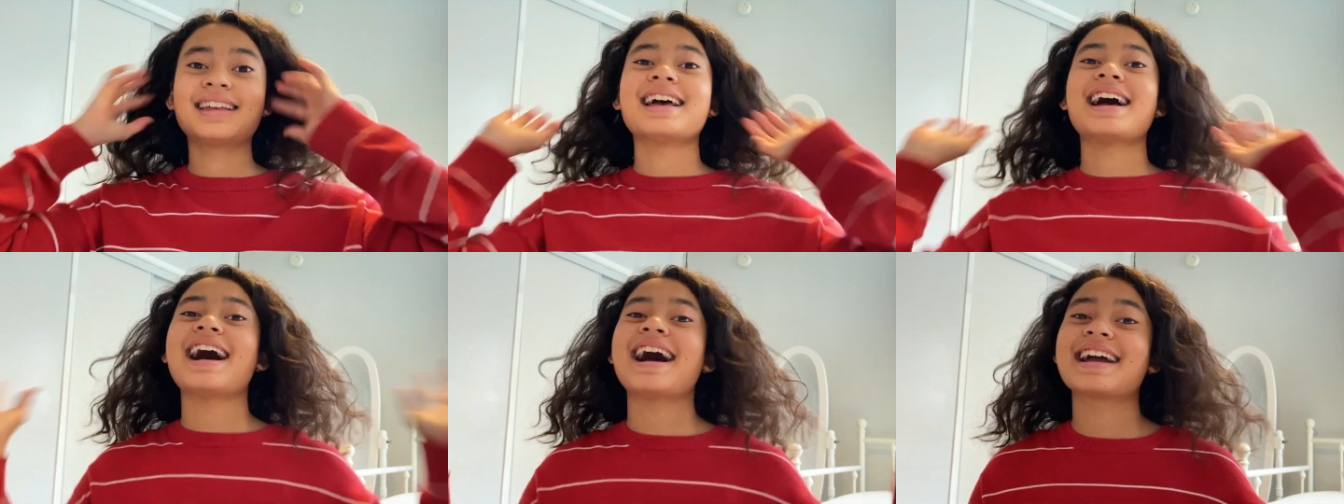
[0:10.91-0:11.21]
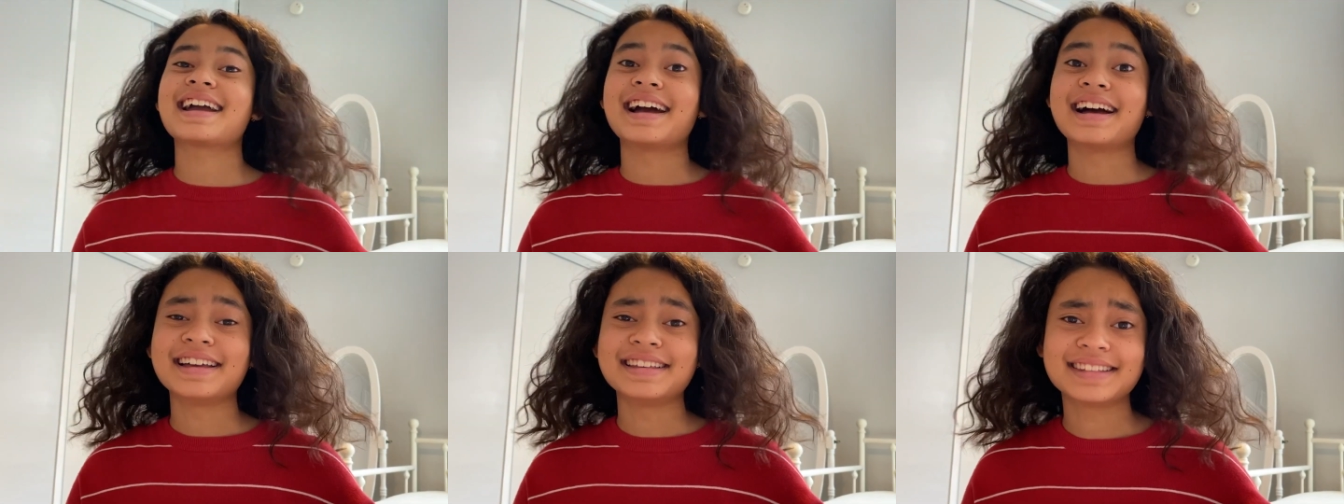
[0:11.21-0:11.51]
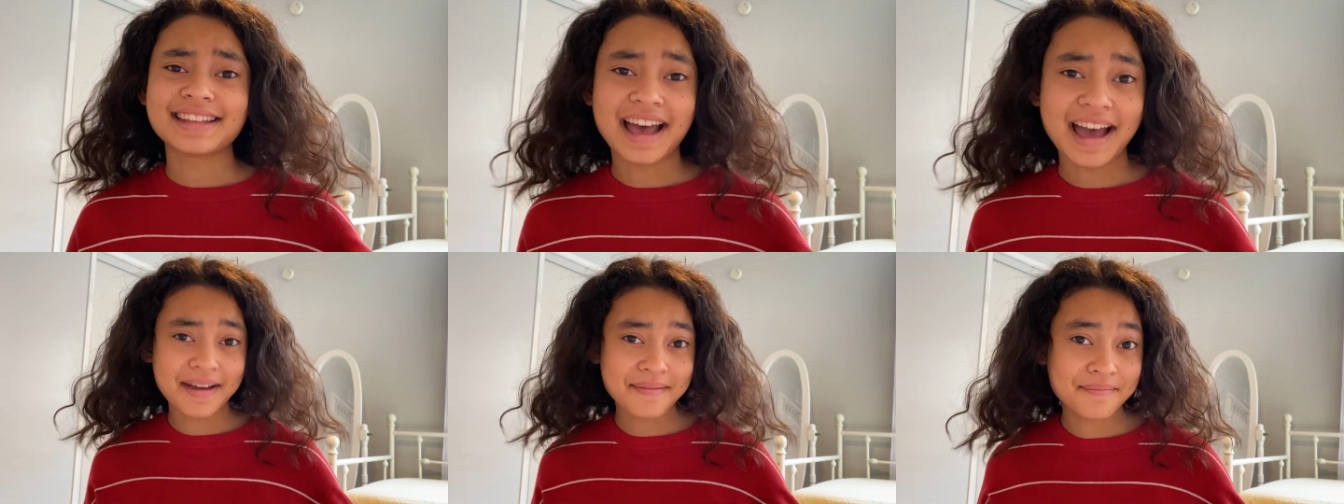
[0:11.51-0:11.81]
Hi
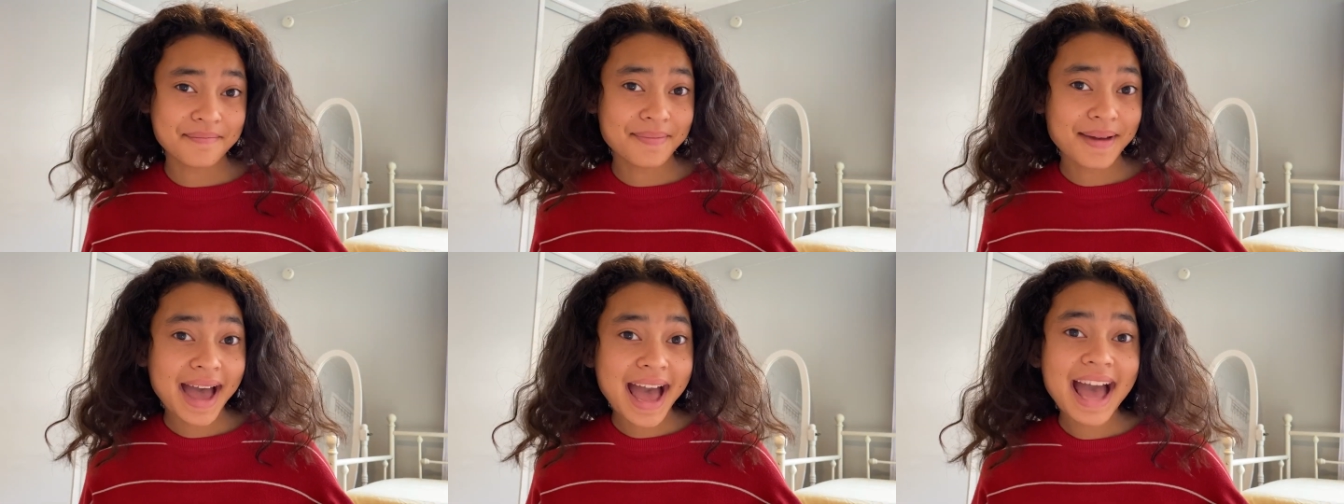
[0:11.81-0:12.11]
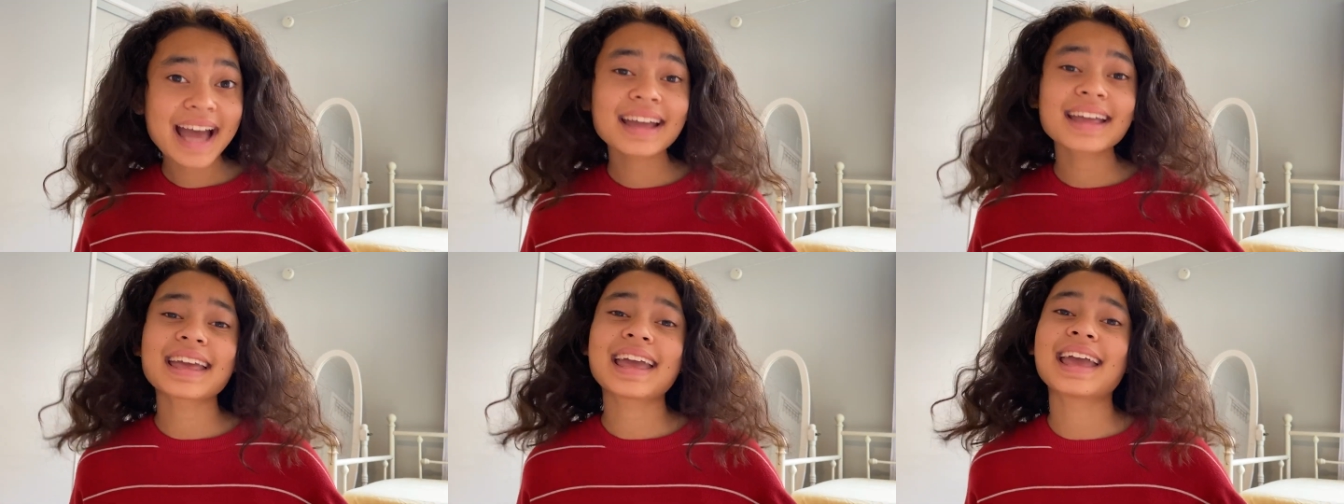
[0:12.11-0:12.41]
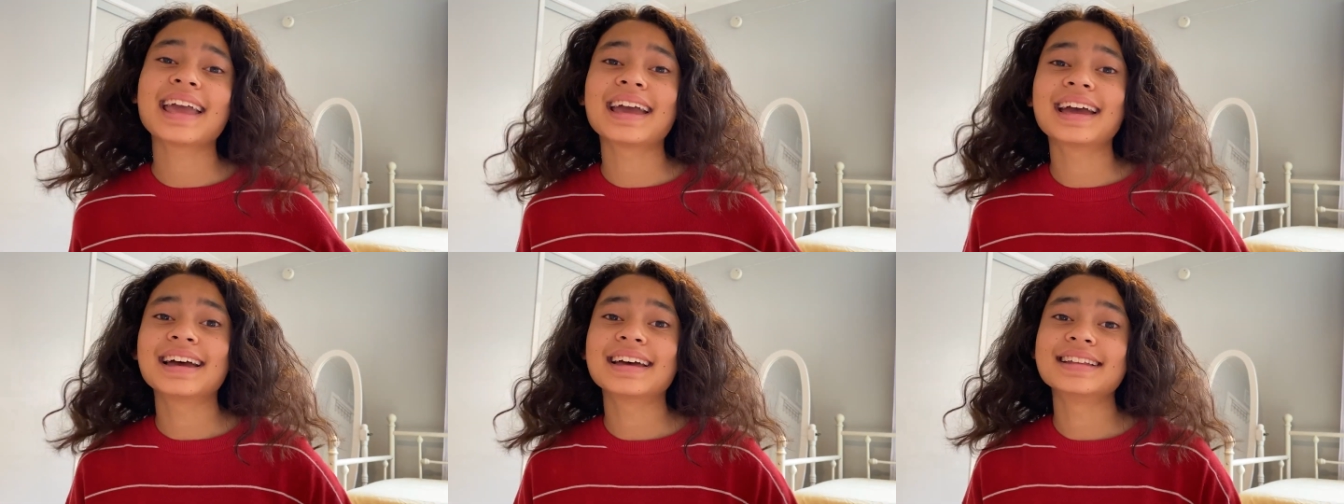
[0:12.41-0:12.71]
guys, I'm back,
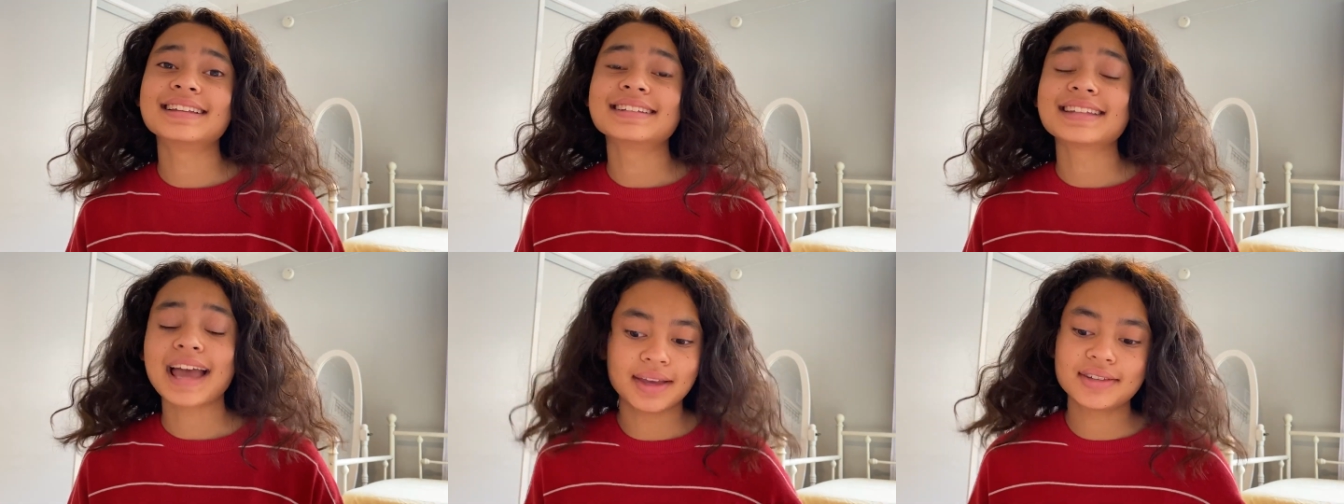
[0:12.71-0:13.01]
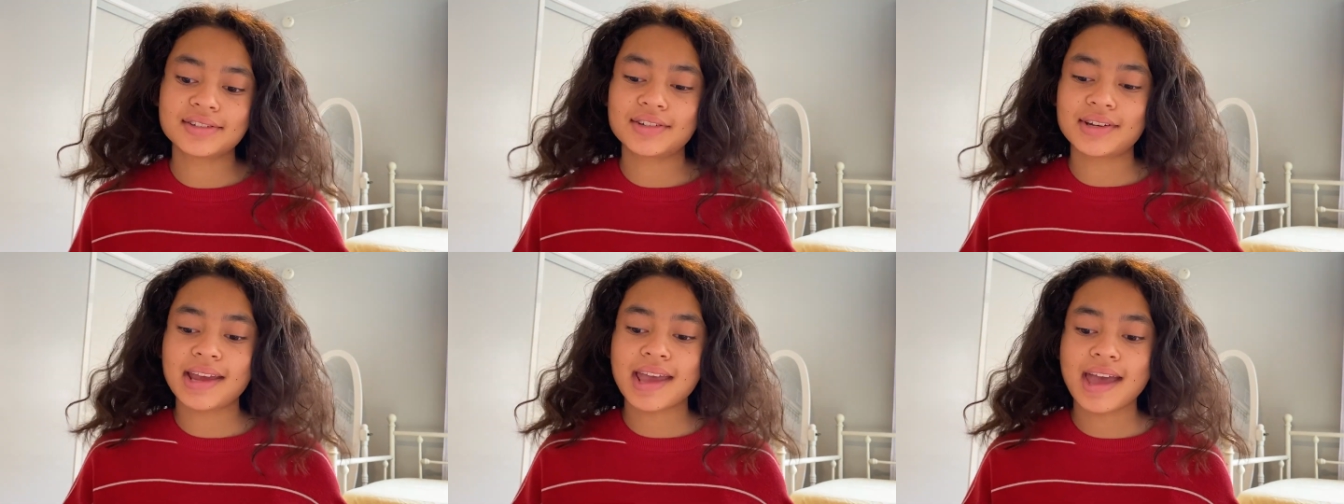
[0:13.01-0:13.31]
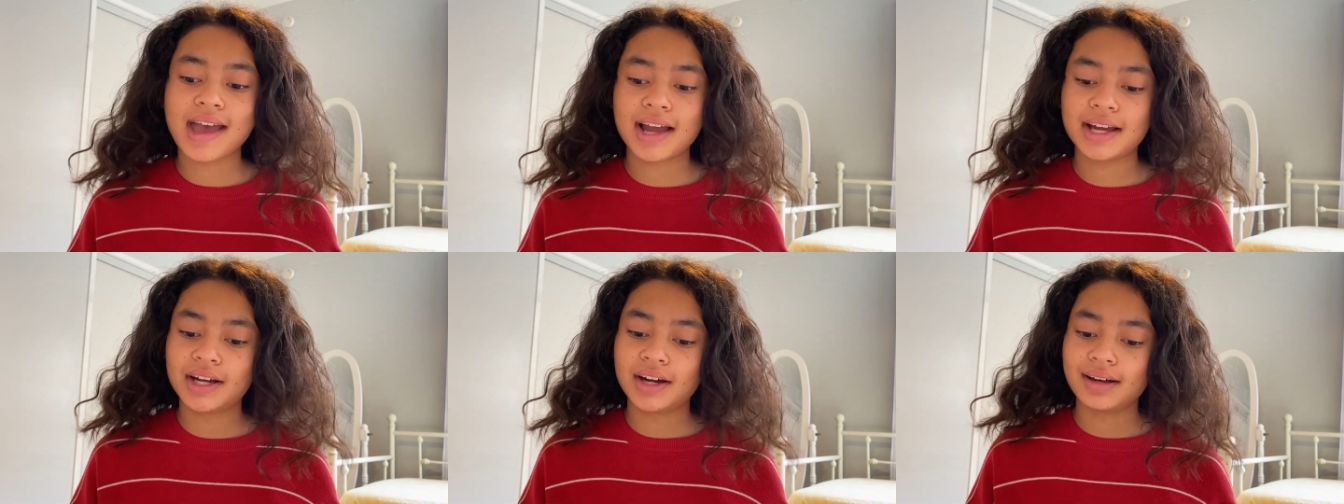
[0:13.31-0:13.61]
and
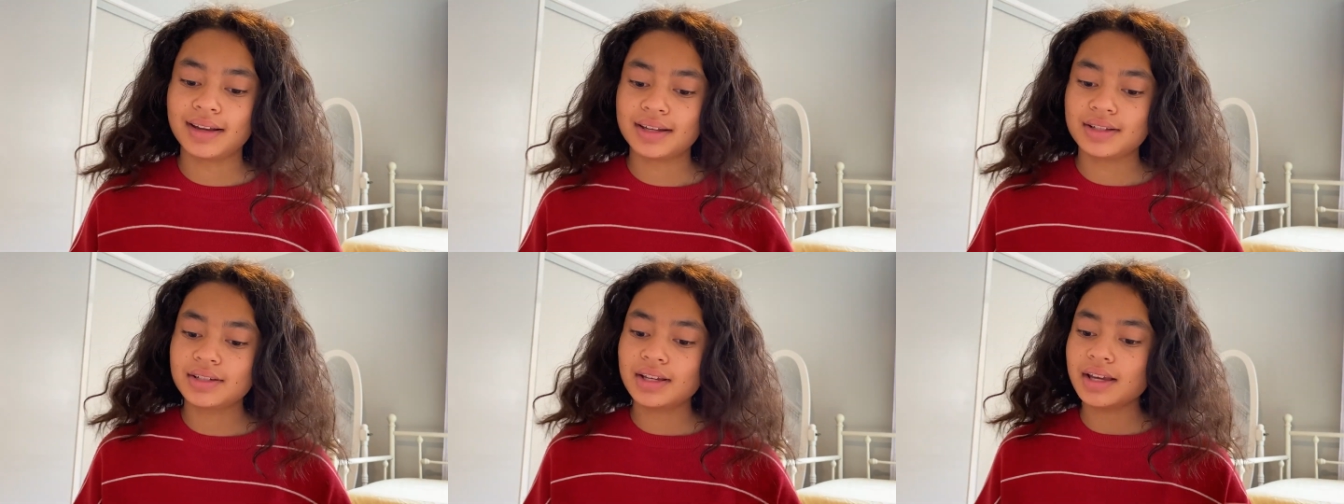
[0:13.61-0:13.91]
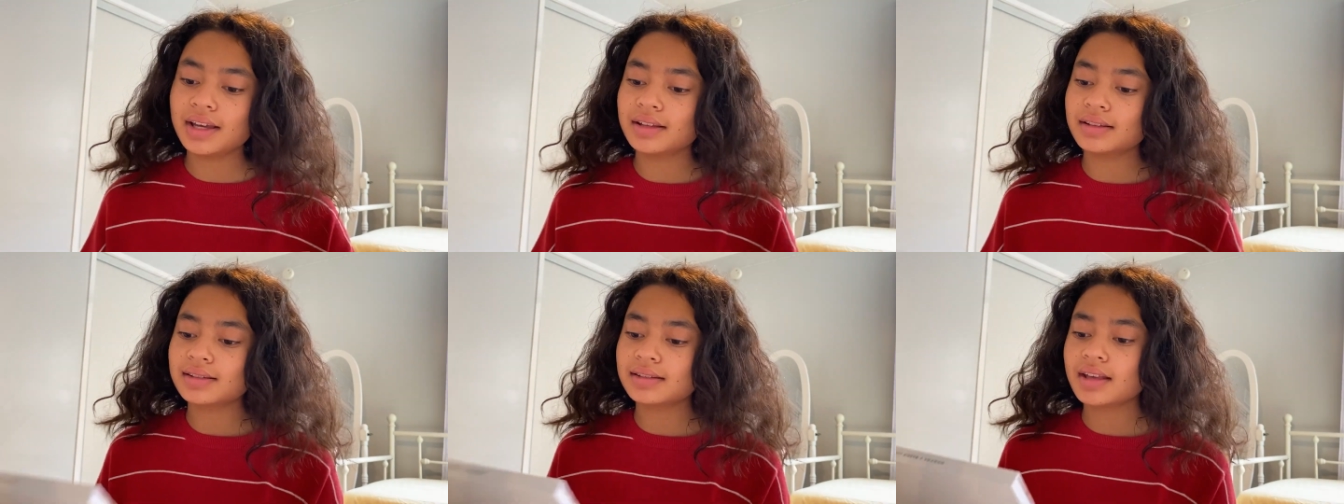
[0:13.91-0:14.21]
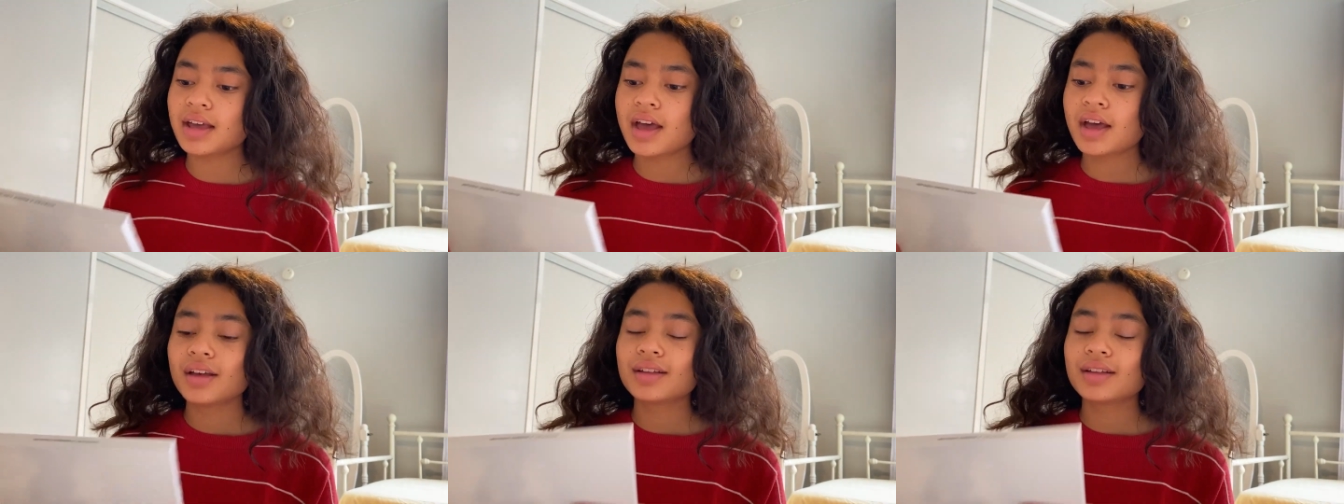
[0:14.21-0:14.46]
yesterday I got a chance